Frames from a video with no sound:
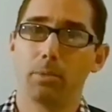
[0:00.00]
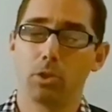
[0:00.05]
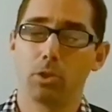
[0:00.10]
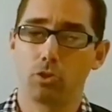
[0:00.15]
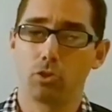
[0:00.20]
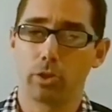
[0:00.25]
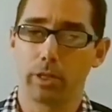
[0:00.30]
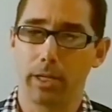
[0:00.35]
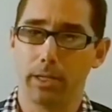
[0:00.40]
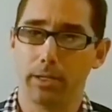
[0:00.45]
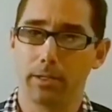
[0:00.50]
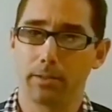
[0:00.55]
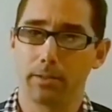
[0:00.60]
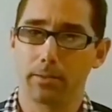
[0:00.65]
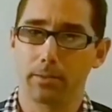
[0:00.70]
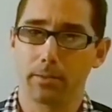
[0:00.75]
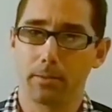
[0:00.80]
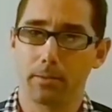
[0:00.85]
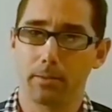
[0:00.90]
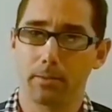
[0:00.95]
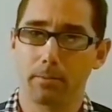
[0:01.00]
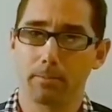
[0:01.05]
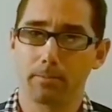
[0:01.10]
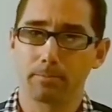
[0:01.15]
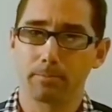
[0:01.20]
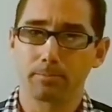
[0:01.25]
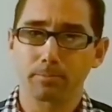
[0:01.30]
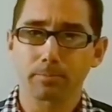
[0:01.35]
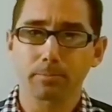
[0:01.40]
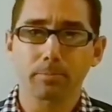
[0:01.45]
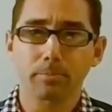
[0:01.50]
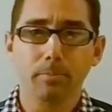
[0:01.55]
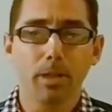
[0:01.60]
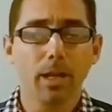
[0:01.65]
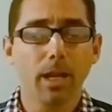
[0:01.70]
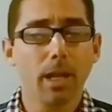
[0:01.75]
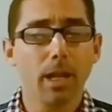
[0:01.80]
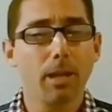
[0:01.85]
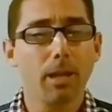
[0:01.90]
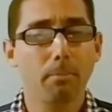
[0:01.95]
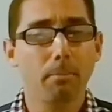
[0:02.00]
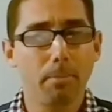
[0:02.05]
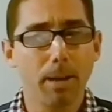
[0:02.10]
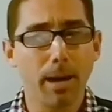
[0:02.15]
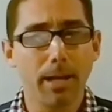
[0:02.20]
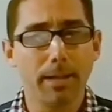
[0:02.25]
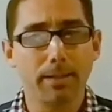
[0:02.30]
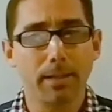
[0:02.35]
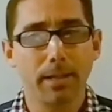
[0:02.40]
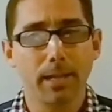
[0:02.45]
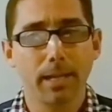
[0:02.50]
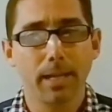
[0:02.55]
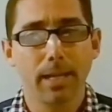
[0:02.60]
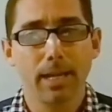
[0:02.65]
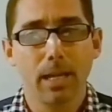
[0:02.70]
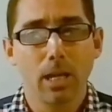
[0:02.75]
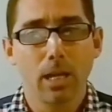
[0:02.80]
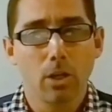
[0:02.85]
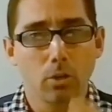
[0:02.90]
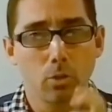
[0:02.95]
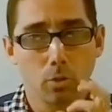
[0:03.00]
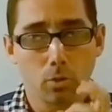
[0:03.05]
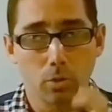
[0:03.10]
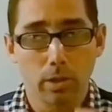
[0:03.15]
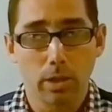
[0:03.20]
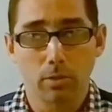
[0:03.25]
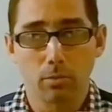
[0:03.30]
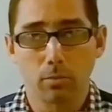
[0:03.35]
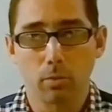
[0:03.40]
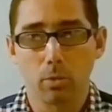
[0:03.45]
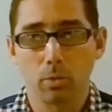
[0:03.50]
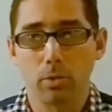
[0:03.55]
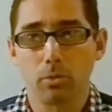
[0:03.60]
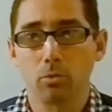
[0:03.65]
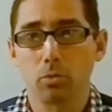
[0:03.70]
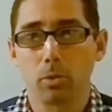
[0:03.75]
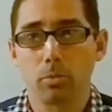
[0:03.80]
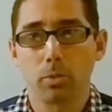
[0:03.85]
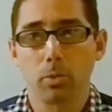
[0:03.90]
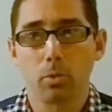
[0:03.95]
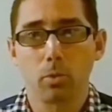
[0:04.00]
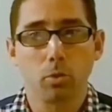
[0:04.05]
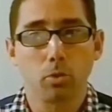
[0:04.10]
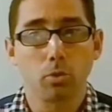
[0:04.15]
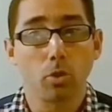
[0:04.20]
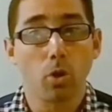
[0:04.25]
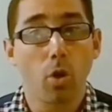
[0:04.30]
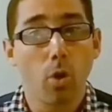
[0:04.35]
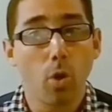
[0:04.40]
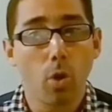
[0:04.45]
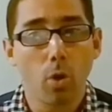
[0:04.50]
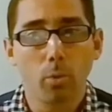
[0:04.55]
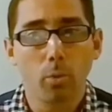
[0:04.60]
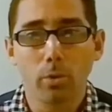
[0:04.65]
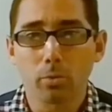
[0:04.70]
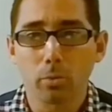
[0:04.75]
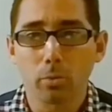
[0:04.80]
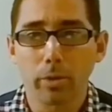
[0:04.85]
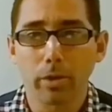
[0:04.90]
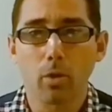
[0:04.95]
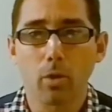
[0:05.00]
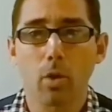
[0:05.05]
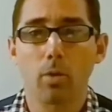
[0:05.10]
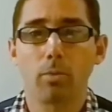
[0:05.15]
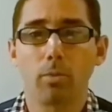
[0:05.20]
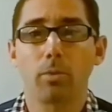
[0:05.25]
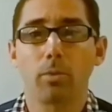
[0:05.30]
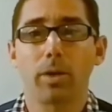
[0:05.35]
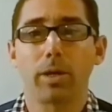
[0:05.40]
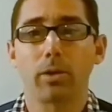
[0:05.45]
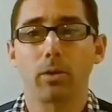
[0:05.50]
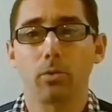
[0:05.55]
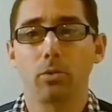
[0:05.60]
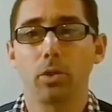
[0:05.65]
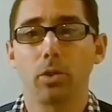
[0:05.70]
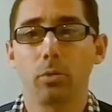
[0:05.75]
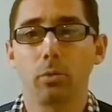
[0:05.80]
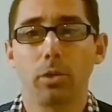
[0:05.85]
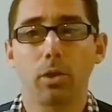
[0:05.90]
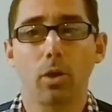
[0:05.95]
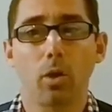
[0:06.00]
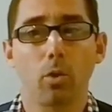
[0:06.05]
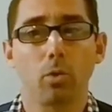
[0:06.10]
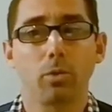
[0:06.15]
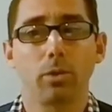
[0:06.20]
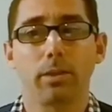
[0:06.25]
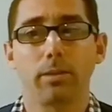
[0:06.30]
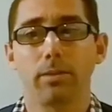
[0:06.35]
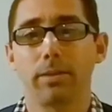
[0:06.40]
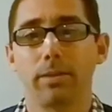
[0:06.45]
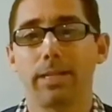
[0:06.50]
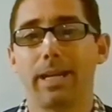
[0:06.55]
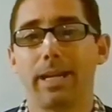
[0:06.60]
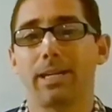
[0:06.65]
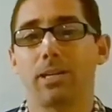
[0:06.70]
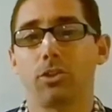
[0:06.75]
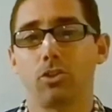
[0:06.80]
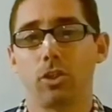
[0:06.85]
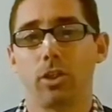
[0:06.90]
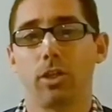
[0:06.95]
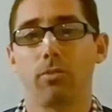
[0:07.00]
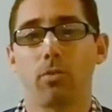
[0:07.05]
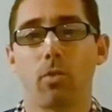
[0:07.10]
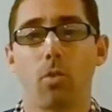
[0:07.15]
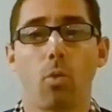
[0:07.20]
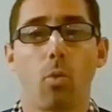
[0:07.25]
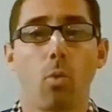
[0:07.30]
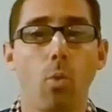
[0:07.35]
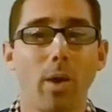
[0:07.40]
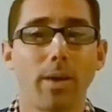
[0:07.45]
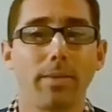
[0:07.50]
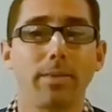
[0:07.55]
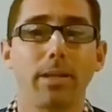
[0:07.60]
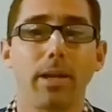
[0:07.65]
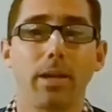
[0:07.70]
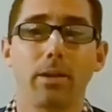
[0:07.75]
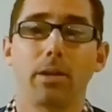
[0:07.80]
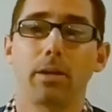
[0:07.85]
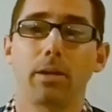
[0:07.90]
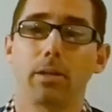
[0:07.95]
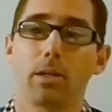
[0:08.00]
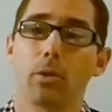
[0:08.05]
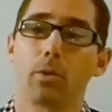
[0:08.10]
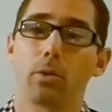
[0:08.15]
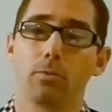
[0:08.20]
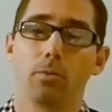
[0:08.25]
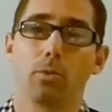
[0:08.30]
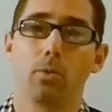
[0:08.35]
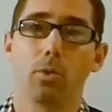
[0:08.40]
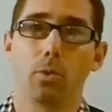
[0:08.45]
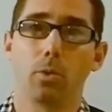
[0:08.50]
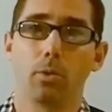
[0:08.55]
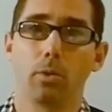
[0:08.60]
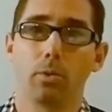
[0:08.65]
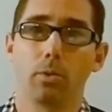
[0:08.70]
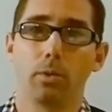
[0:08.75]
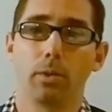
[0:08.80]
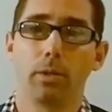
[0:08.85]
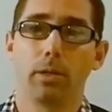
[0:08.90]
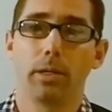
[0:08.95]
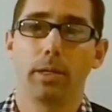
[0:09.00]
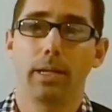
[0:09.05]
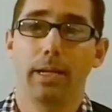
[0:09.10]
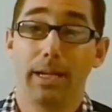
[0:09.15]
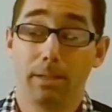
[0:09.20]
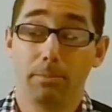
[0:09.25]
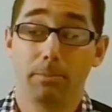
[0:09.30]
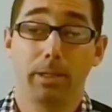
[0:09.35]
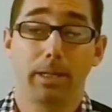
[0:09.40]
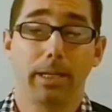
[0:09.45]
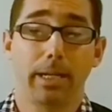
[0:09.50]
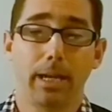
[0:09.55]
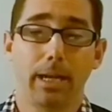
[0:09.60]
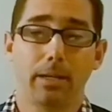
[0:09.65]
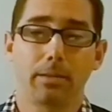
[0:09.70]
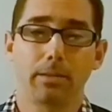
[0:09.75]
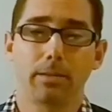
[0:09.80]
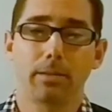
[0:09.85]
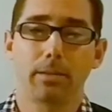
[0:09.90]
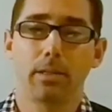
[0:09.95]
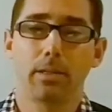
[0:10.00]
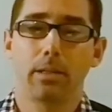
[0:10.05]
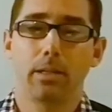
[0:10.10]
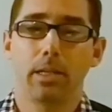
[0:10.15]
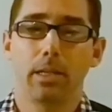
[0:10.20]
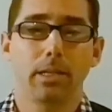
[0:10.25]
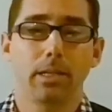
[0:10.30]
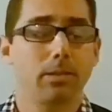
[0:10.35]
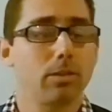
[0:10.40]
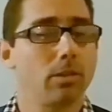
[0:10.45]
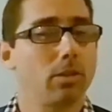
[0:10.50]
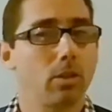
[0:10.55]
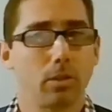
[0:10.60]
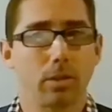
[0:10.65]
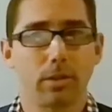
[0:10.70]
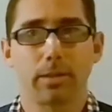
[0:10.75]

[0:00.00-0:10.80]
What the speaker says: and mistakes. But successful entrepreneurs always recover and continue until they achieve what they are looking for. In my case, it's